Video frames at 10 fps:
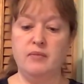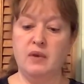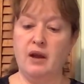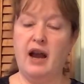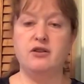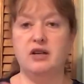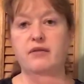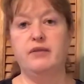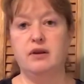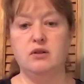Actually,
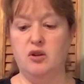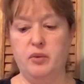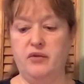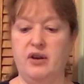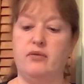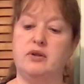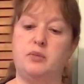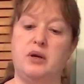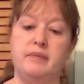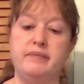everything's all of my favorites.
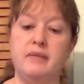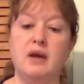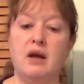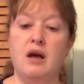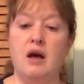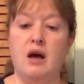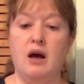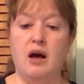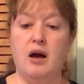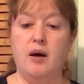
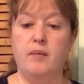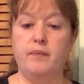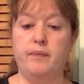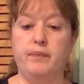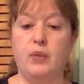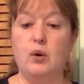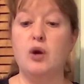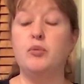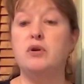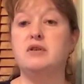
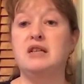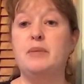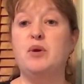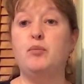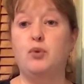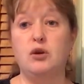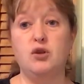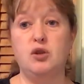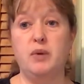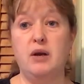Thornburn's Lemon
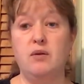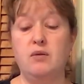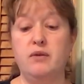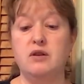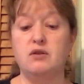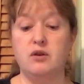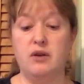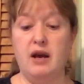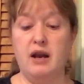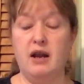Bush Tomato. This
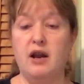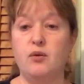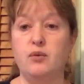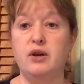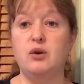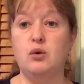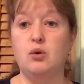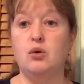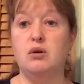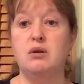had a really
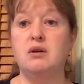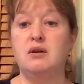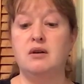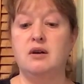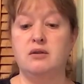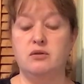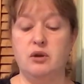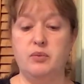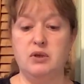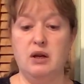cool
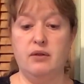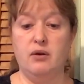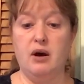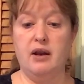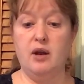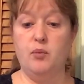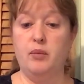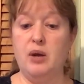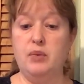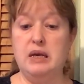description. I thought it
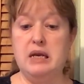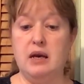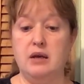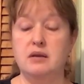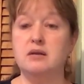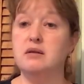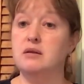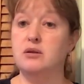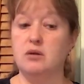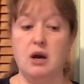might be nice
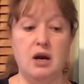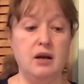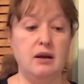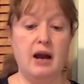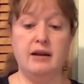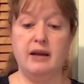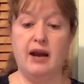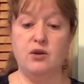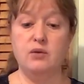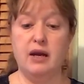to try.
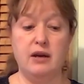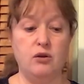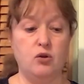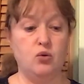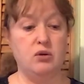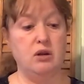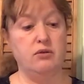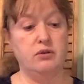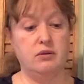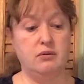I do like unusual
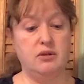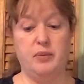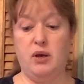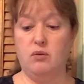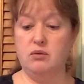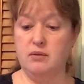colored tomatoes.